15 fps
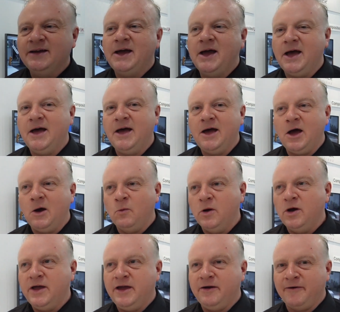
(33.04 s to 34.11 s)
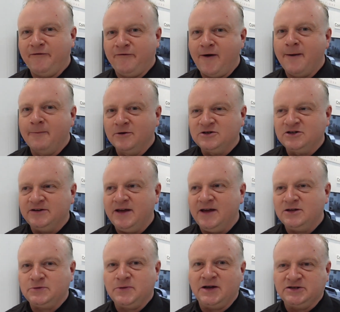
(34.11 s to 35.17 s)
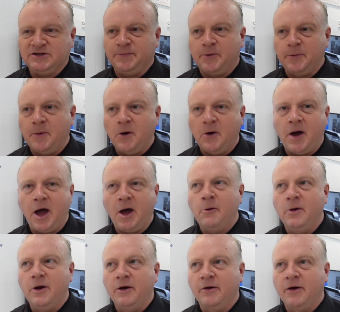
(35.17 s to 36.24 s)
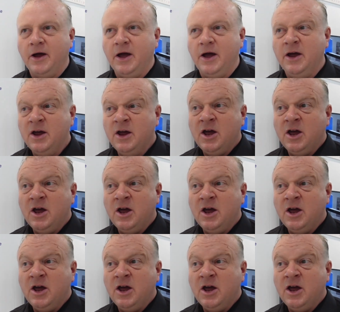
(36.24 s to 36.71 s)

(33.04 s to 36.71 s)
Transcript: and we're here at Farnborough today to actually promote our